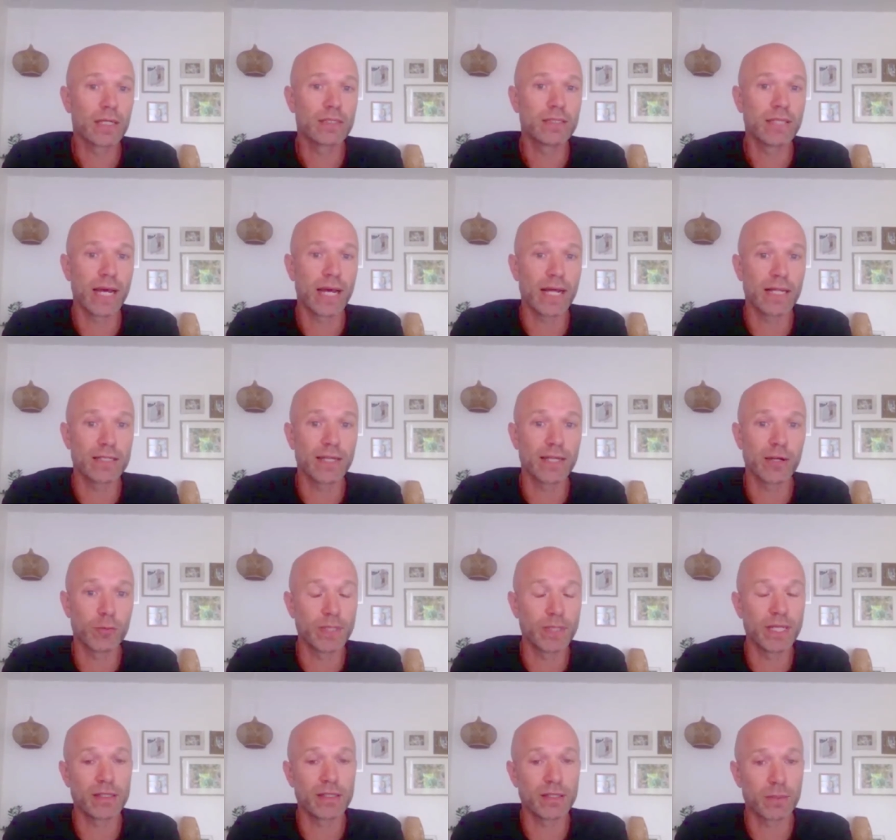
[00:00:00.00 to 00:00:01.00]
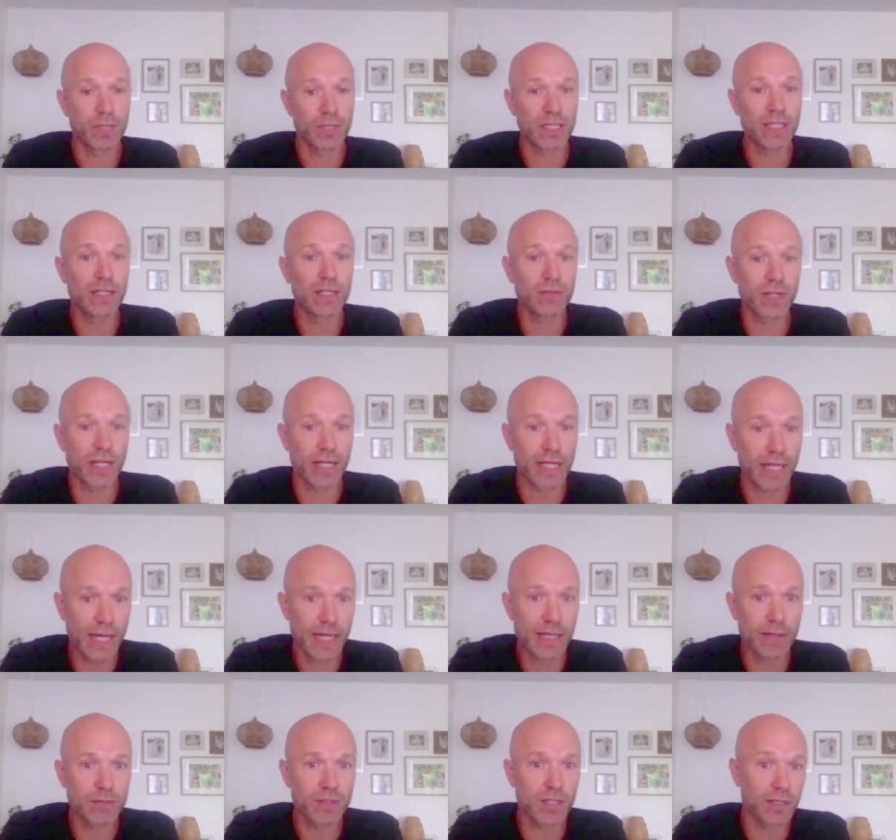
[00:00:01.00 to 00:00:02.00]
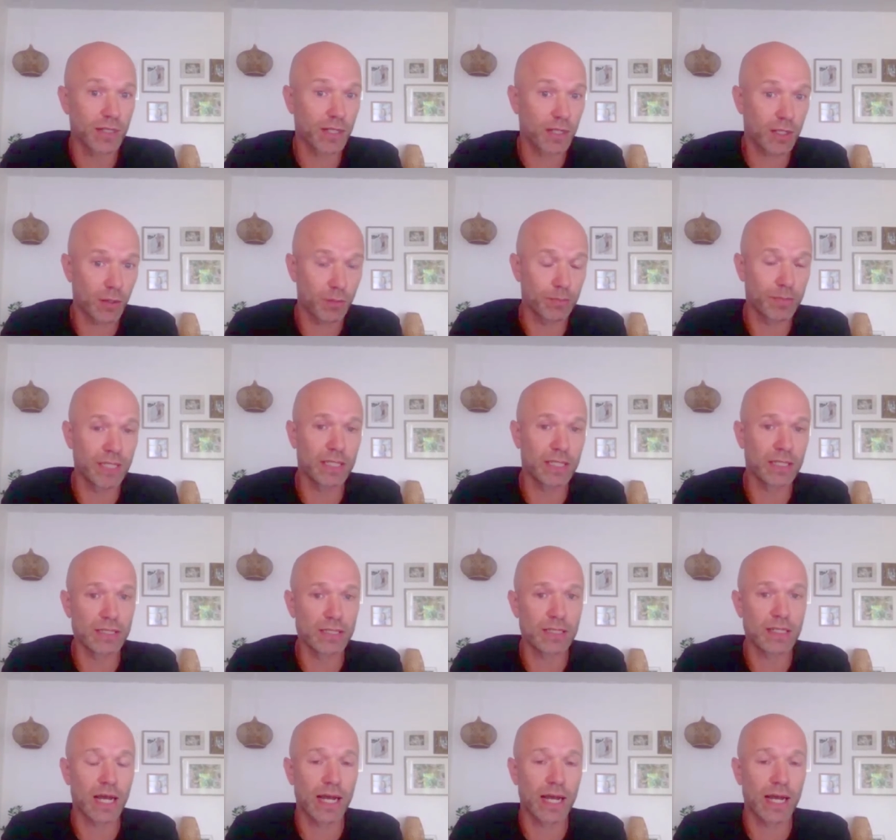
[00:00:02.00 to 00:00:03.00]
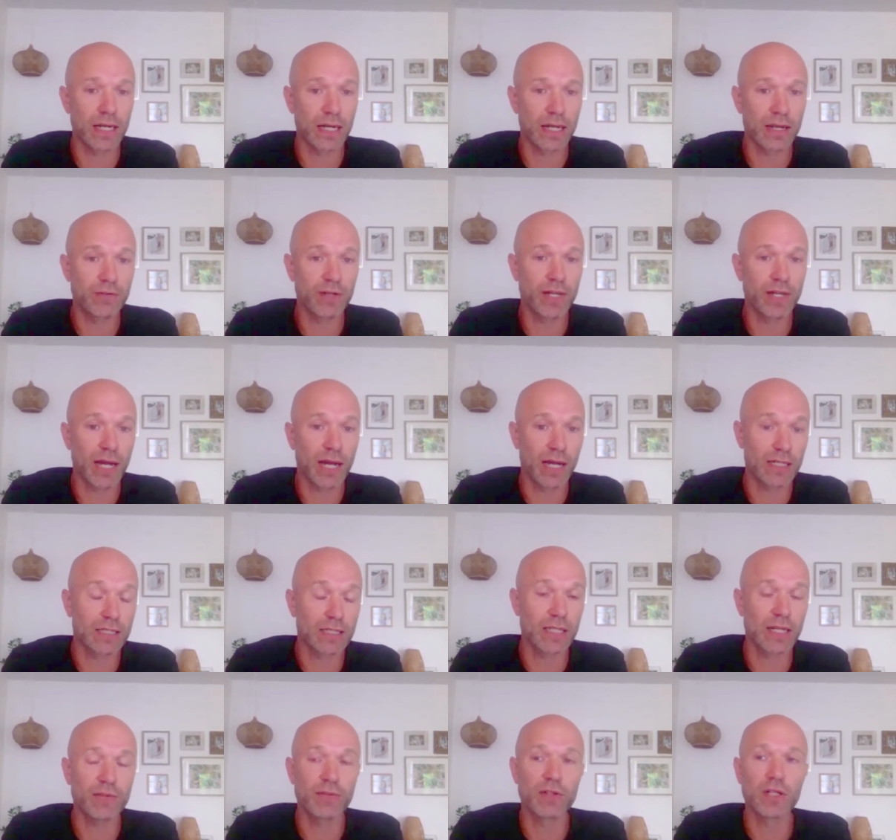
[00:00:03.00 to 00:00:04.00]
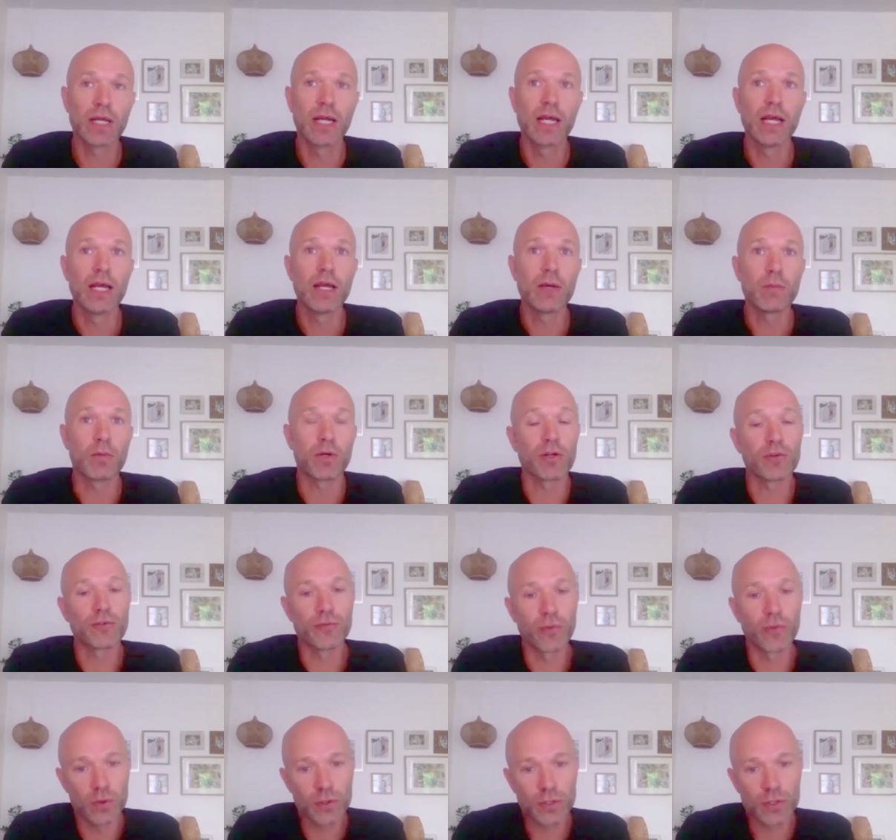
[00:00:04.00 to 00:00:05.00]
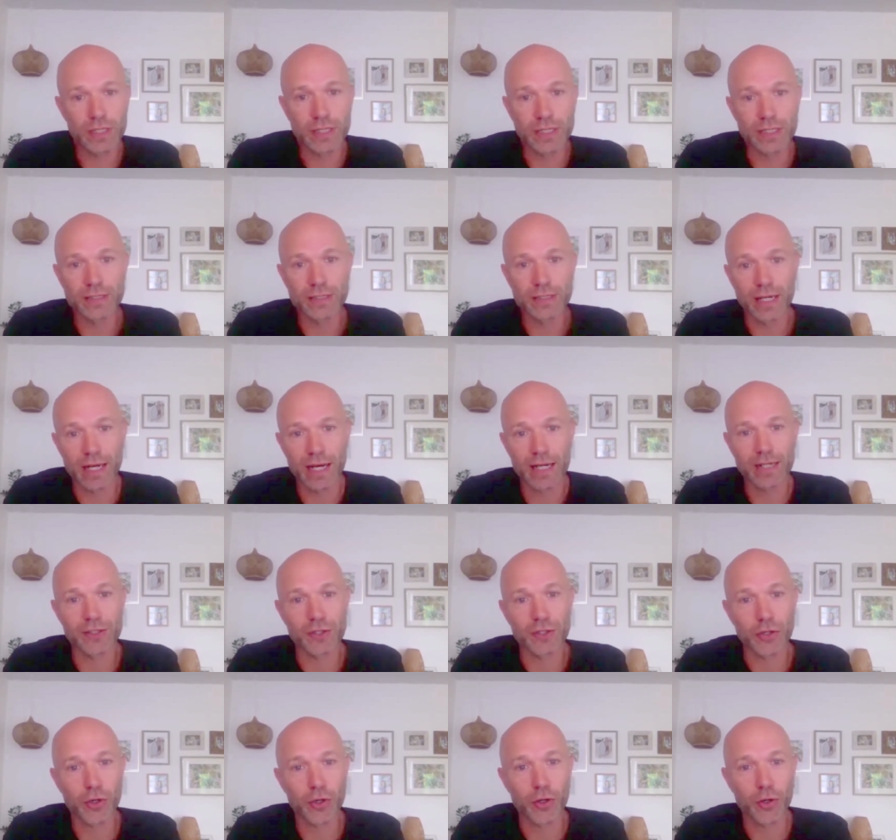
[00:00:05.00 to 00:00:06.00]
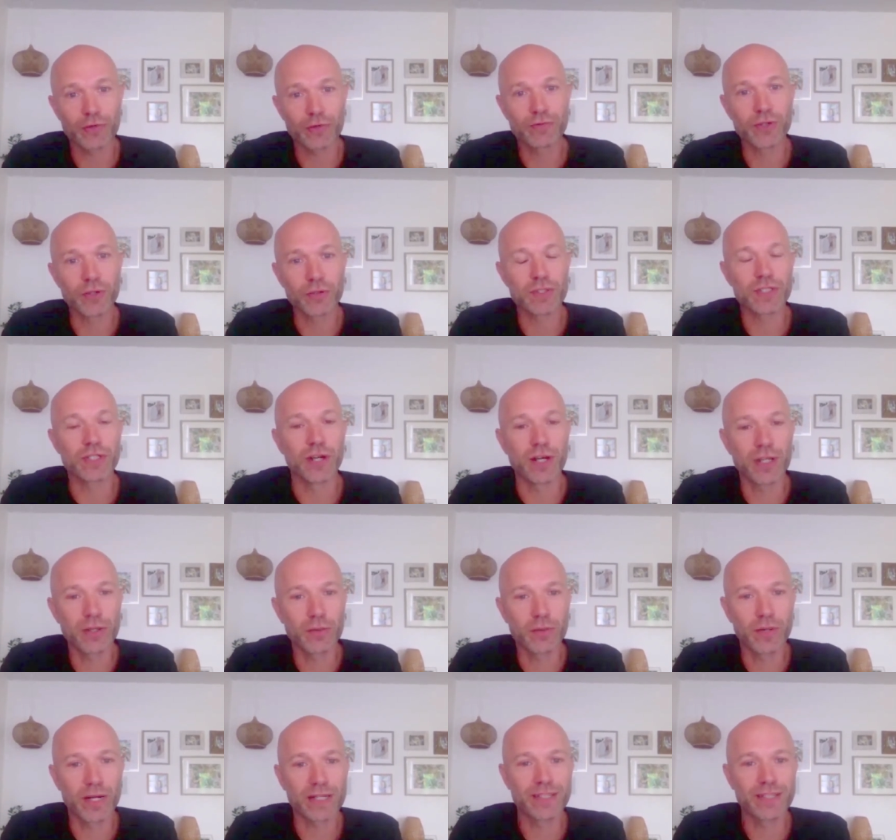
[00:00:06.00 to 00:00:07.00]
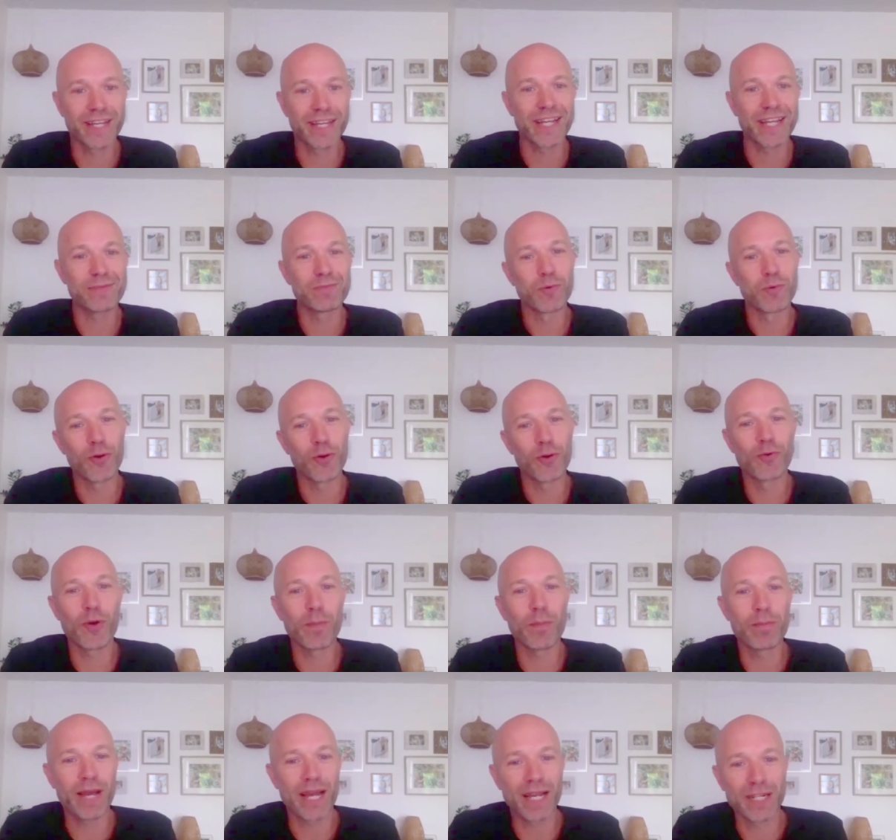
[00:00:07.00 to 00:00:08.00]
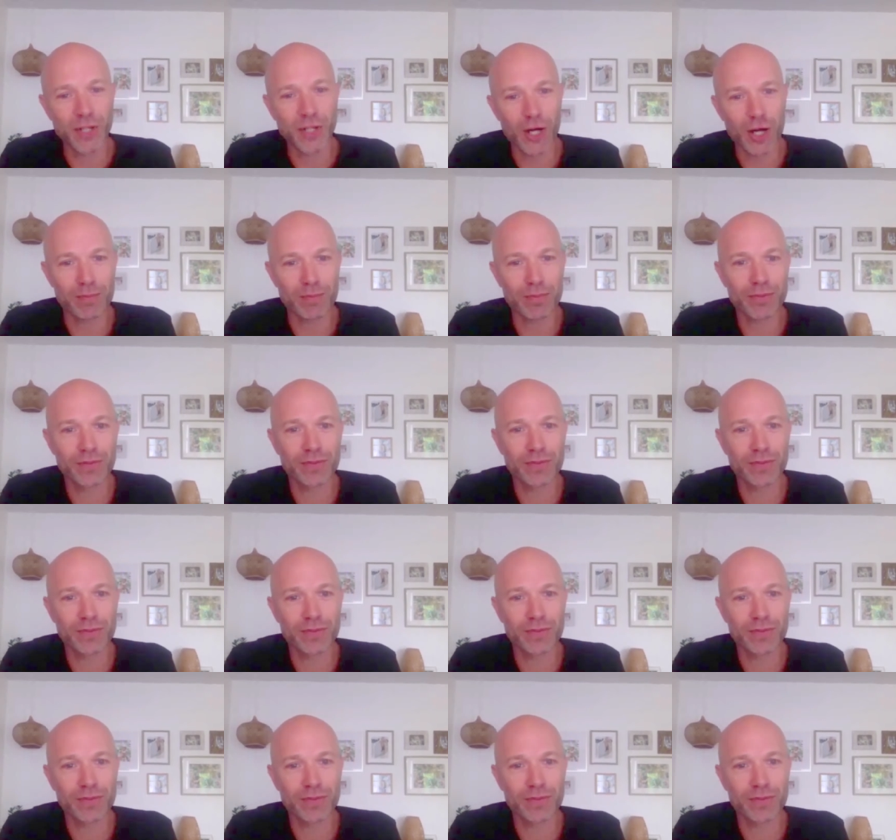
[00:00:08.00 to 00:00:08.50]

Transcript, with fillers: that they'll be at the peak of their game so they can compete at this high level, highest level. But unfortunately, the kind of the curve goes the other way. They get more and more banged up